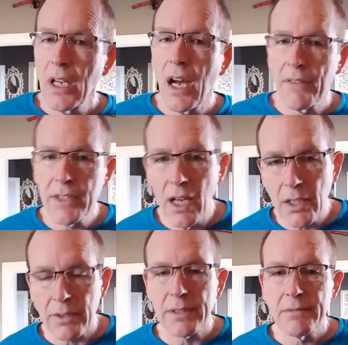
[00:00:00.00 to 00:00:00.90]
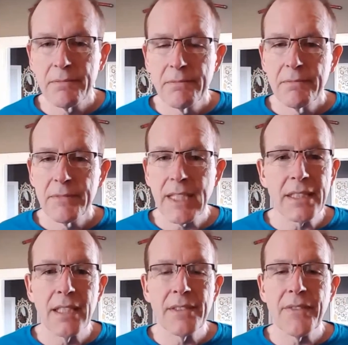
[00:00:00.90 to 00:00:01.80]
of Congress. See,
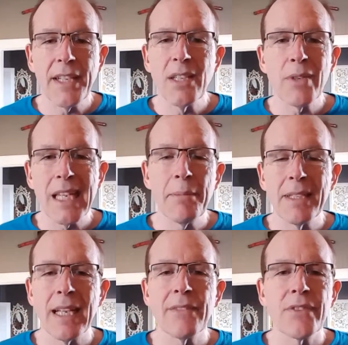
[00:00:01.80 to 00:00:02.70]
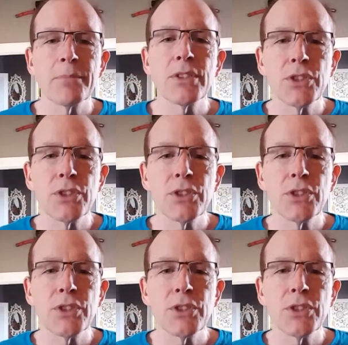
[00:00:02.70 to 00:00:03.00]
they don't emanate from the